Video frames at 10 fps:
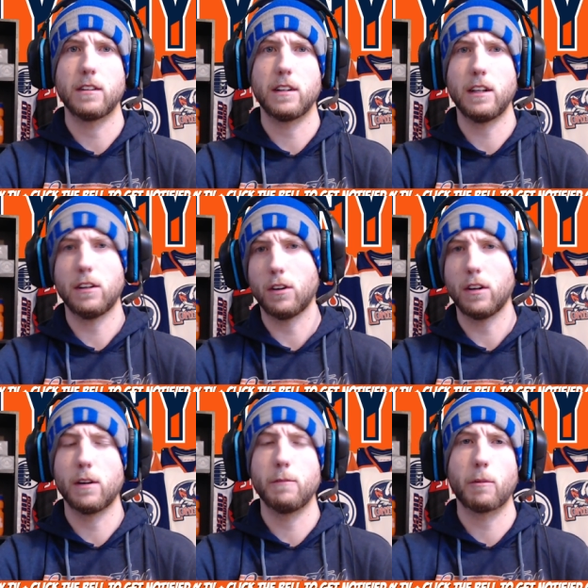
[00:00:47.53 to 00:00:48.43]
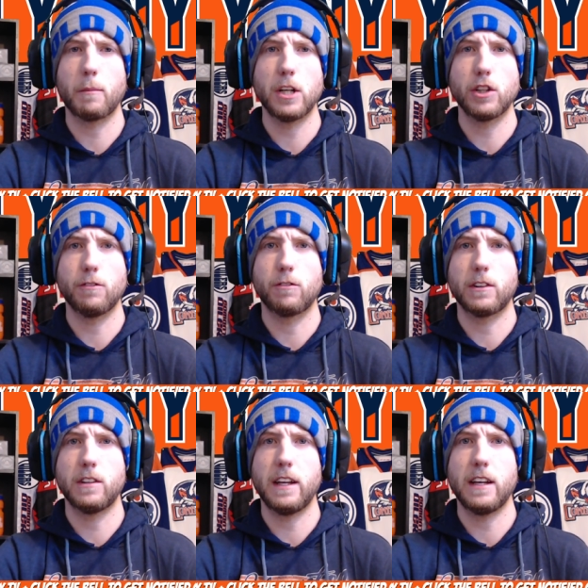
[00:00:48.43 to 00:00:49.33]
get all your information for
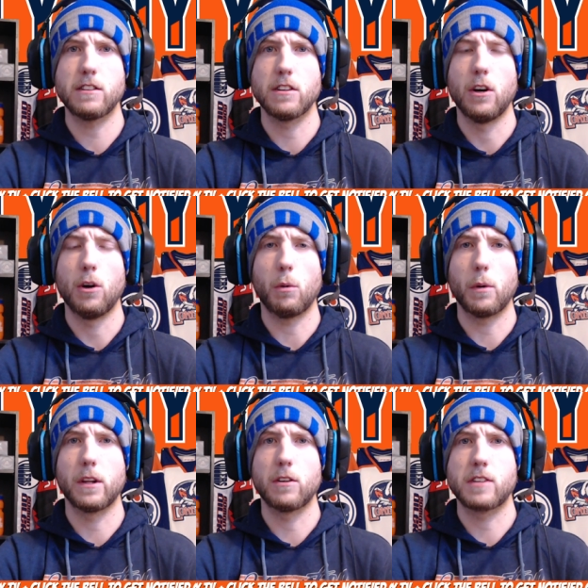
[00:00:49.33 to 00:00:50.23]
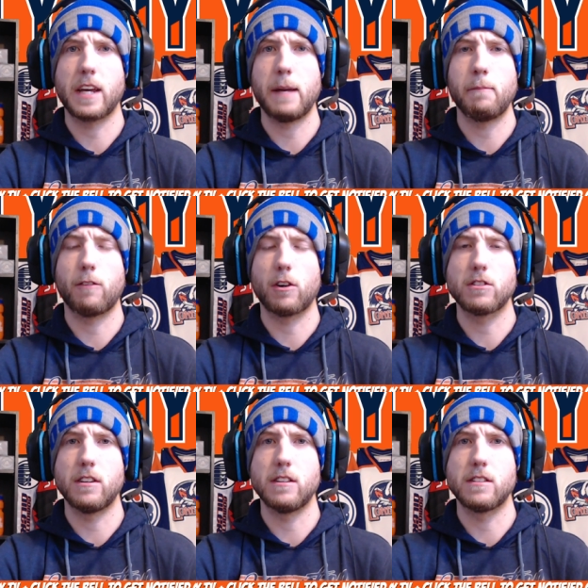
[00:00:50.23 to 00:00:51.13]
today's Oilers game
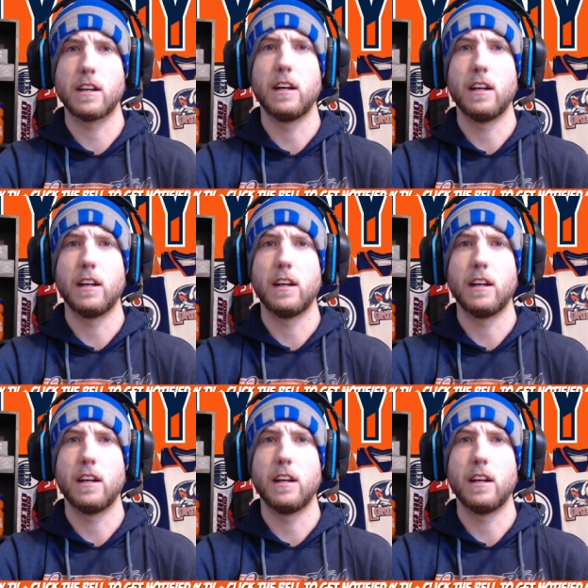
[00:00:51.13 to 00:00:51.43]
versus